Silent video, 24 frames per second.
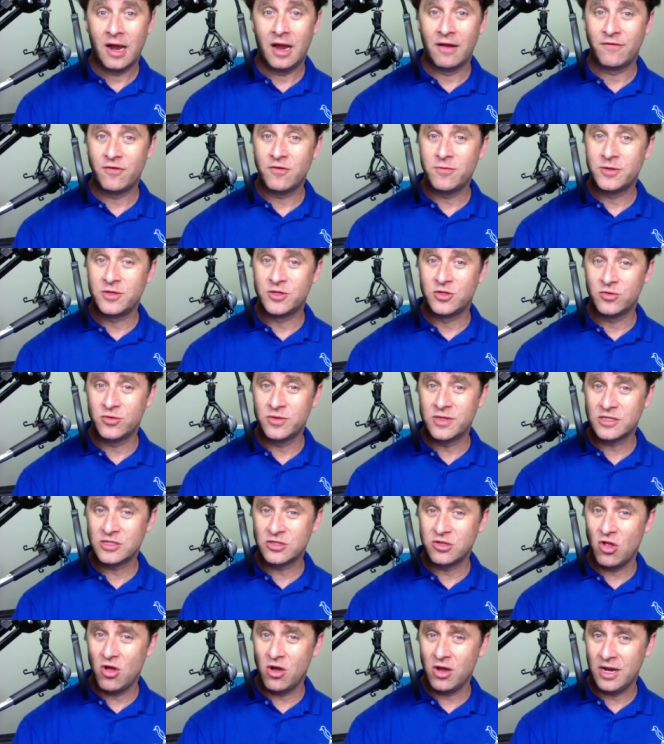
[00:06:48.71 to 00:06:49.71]
Uh, if you've been doing
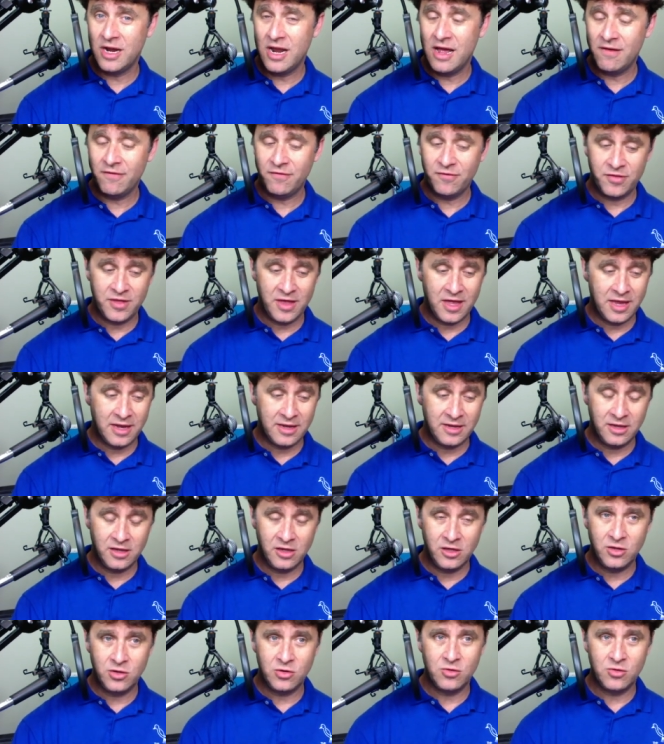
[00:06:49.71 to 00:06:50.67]
this long enough, then